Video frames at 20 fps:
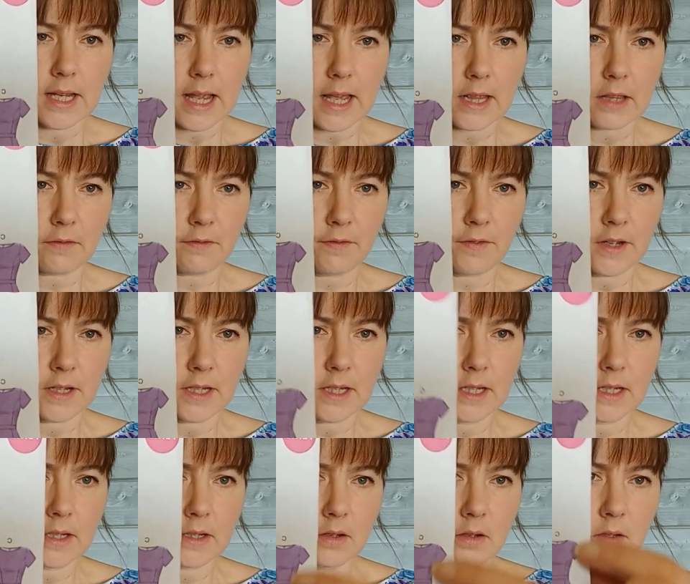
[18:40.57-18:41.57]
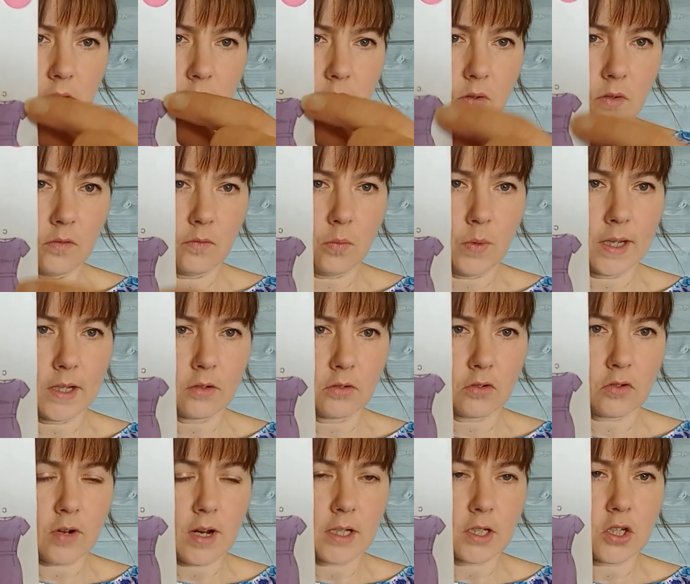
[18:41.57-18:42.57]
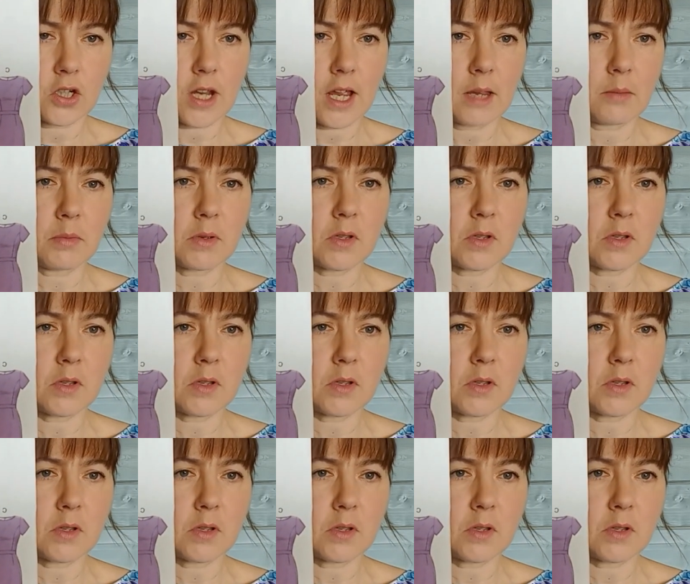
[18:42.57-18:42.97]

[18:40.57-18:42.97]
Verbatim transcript: get the fitted sort of wiggle dress shape